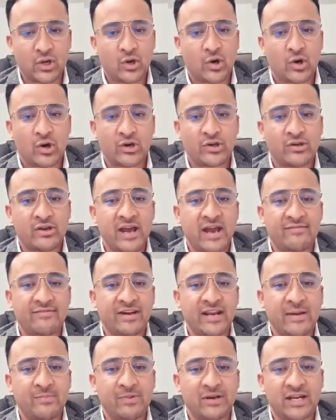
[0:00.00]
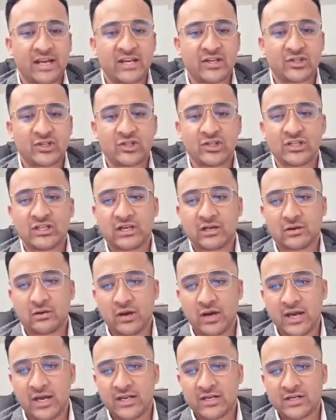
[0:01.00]
or you have an application
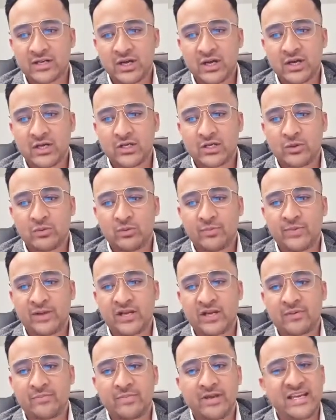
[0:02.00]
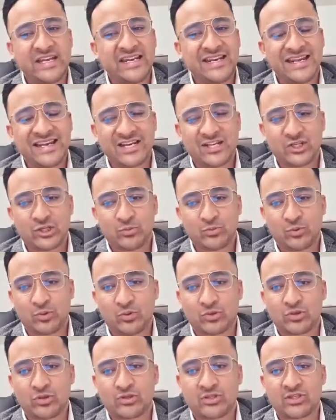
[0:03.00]
declined, you will become ineligible
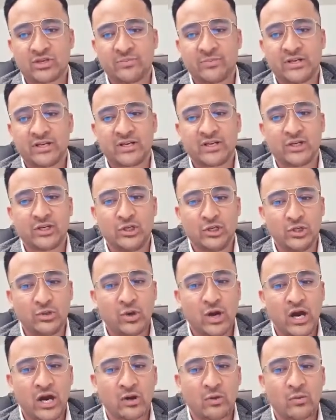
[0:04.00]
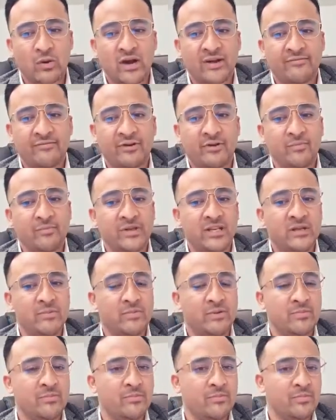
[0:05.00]
to submit a new ROI for a
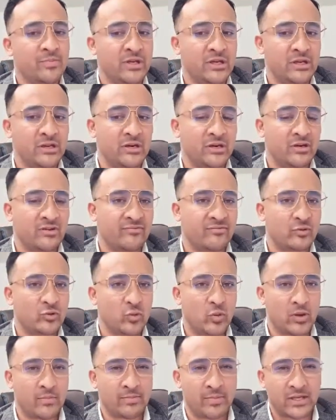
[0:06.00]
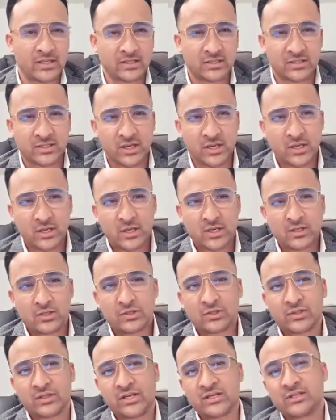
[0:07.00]
minimum period of 12 months.
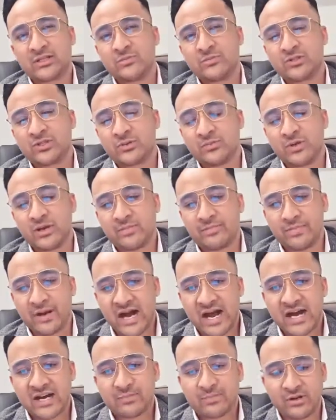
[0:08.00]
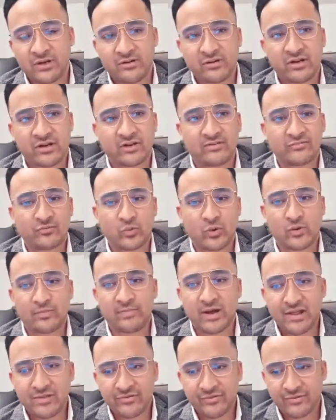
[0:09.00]
So there seems to be a barred period of 12
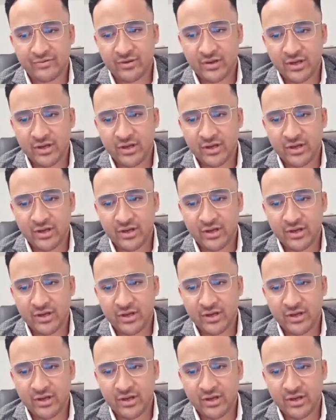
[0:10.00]
months